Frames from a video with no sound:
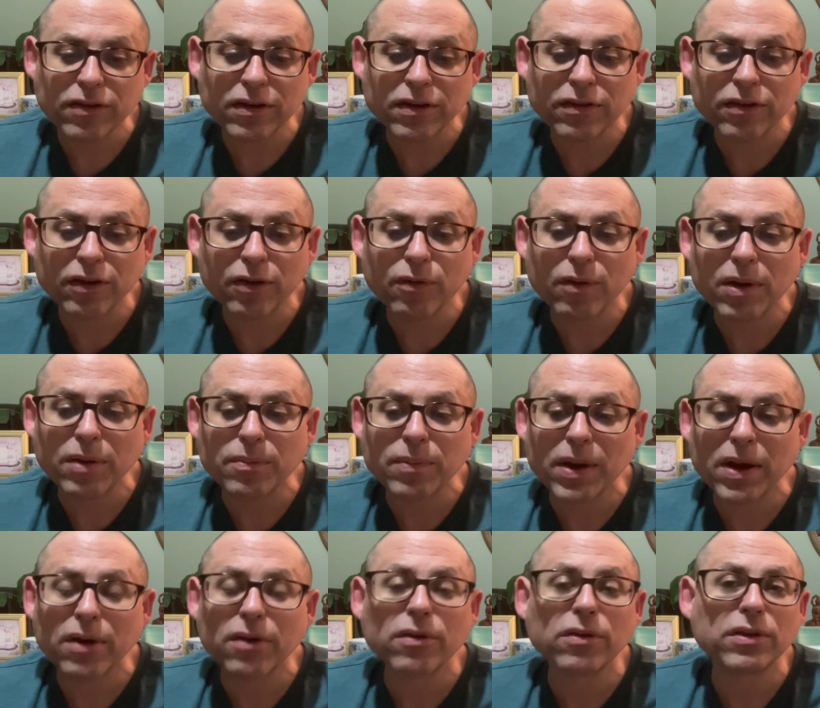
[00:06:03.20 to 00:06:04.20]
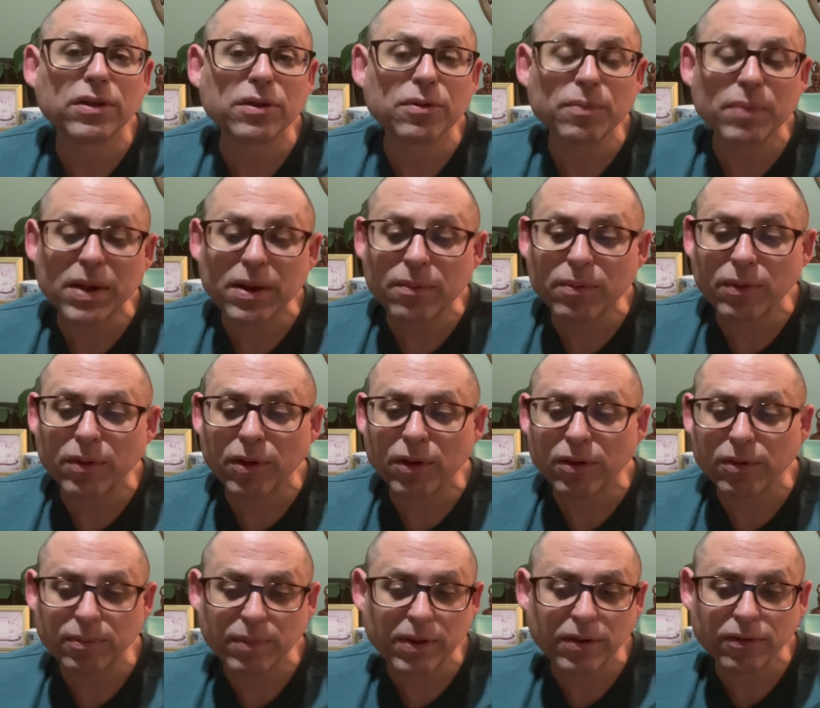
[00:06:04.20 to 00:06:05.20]
is in great peril and the people are
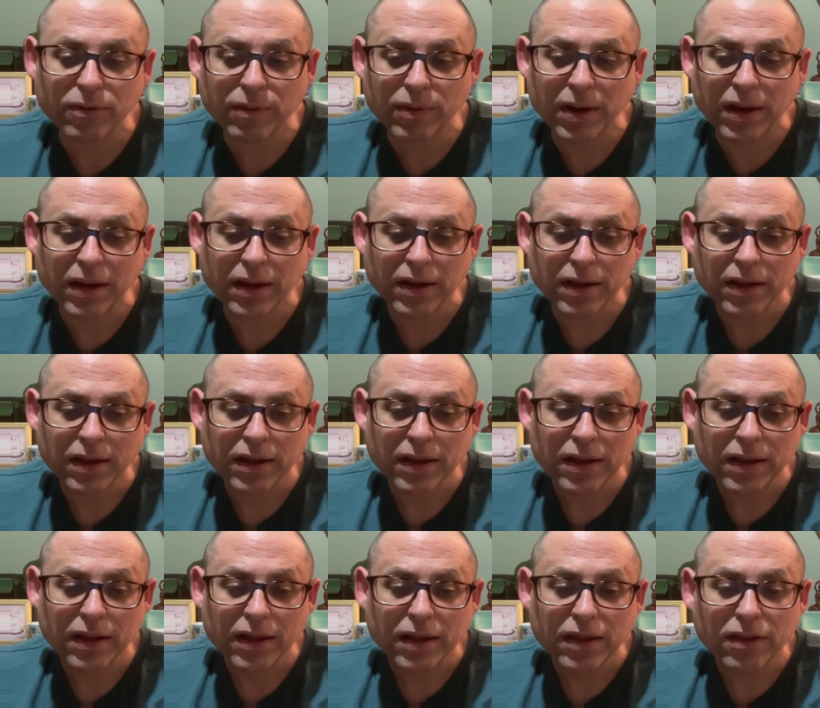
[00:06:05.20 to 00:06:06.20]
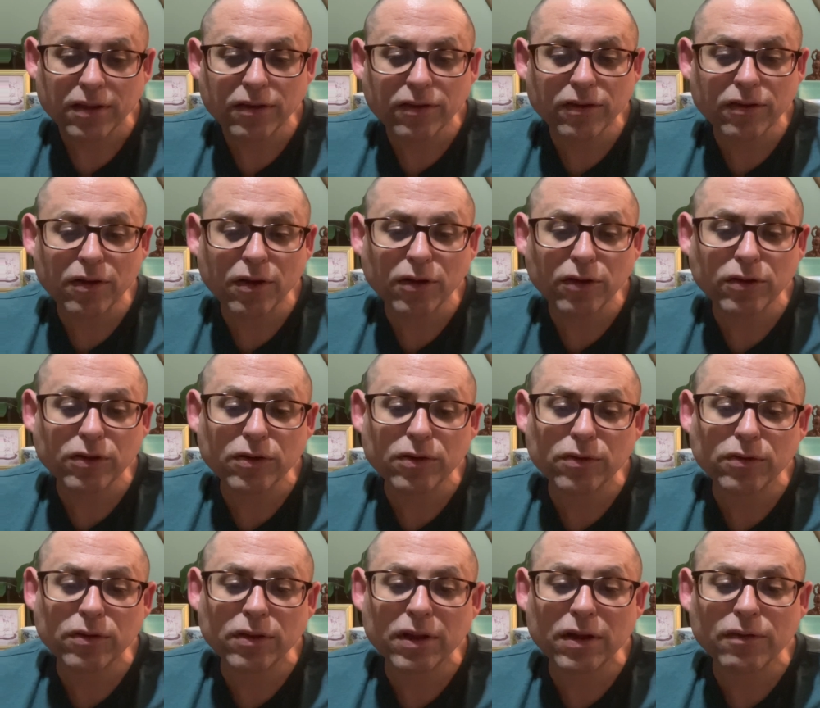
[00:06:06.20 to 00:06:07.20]
in misery. This is all due
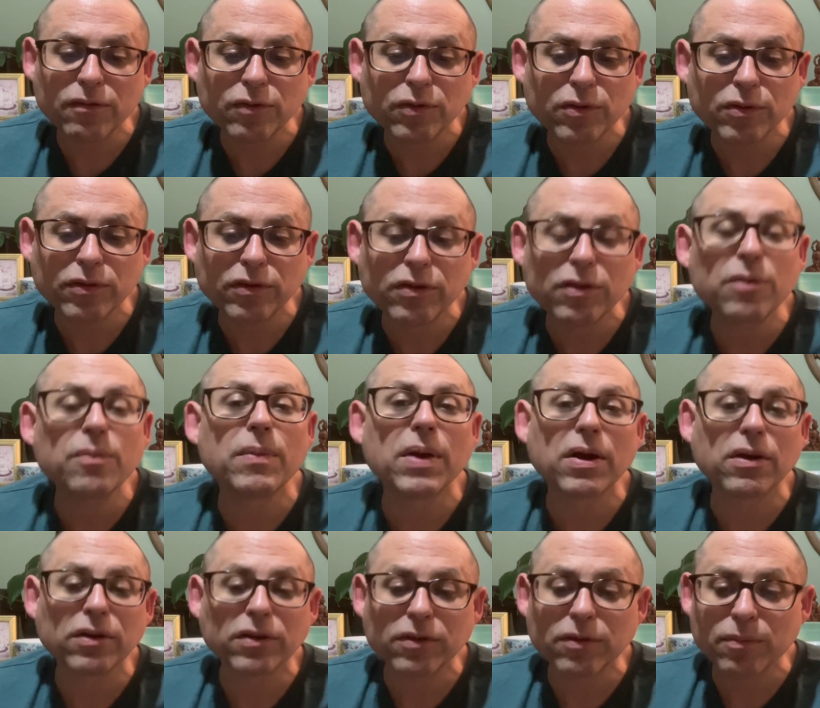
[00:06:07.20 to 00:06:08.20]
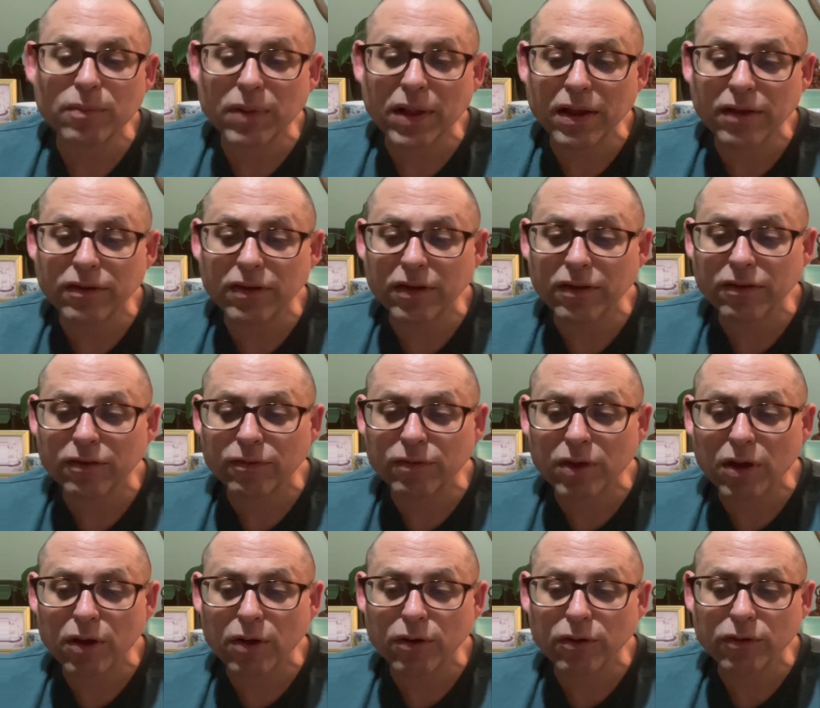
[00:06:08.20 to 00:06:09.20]
to the influence of the merits and blessings of
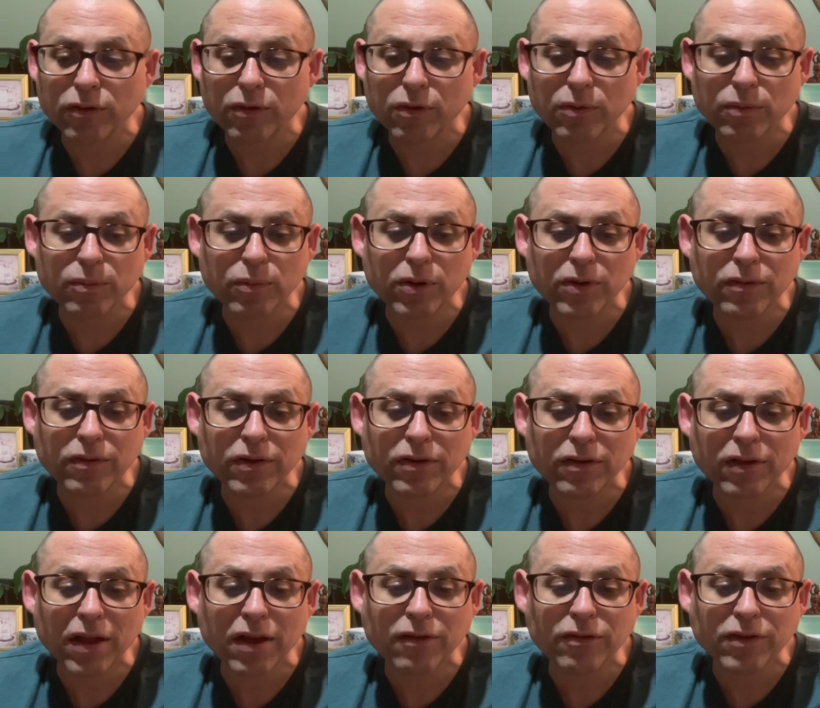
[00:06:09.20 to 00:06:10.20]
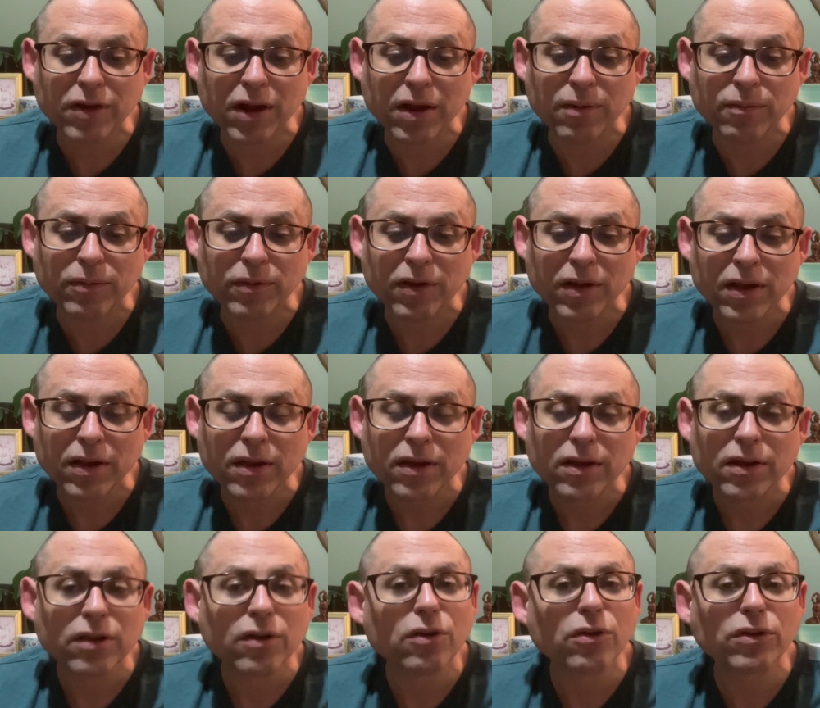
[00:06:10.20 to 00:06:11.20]
those who in previous lifetimes
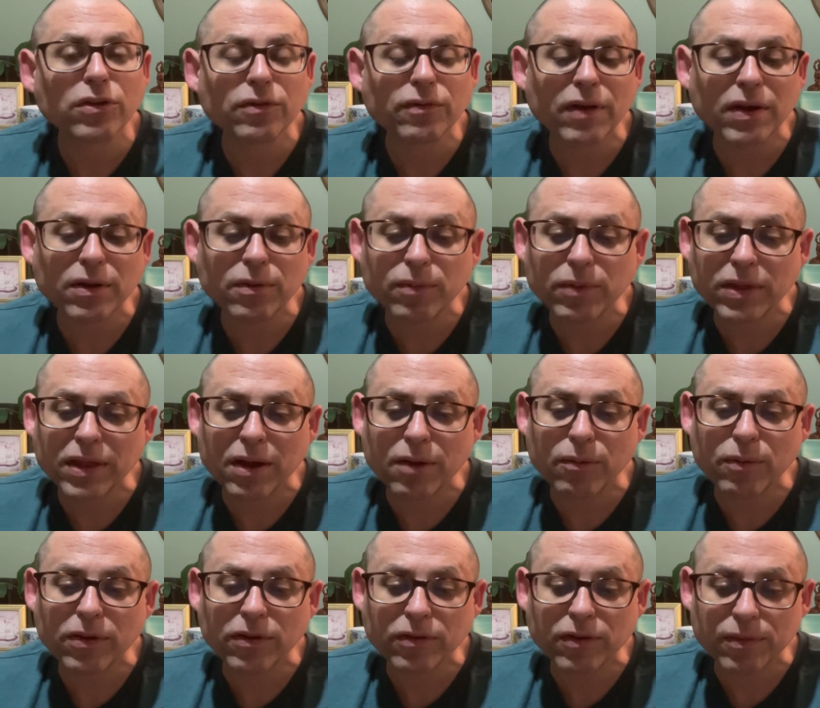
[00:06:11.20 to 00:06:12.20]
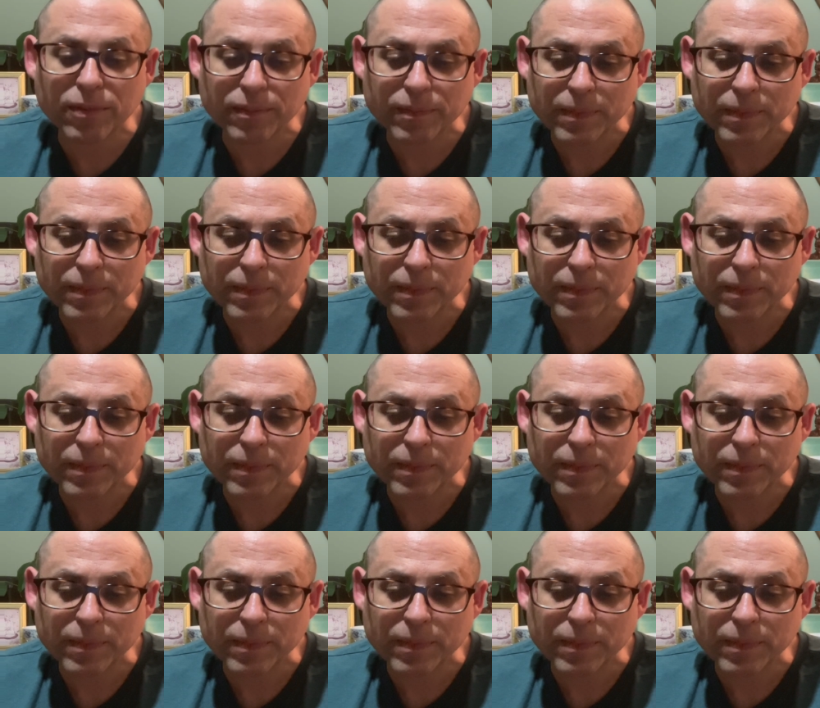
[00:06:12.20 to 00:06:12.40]
cultivated with that wisdom.